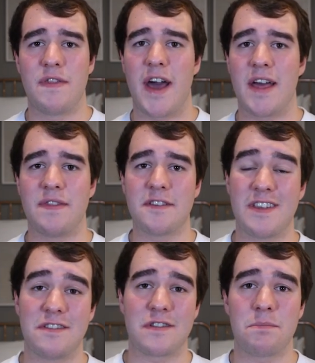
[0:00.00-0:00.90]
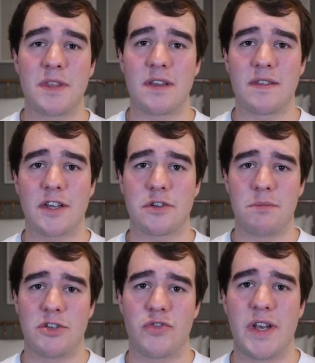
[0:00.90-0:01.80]
that this is something that should
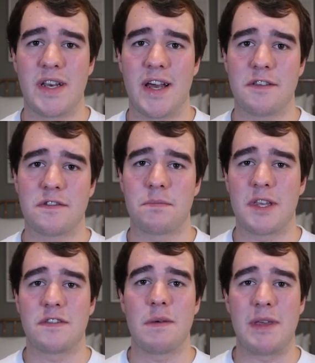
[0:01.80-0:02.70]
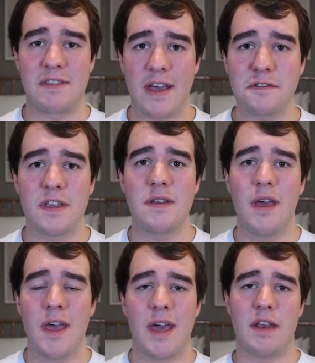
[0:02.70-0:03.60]
be treated as something to be tested it.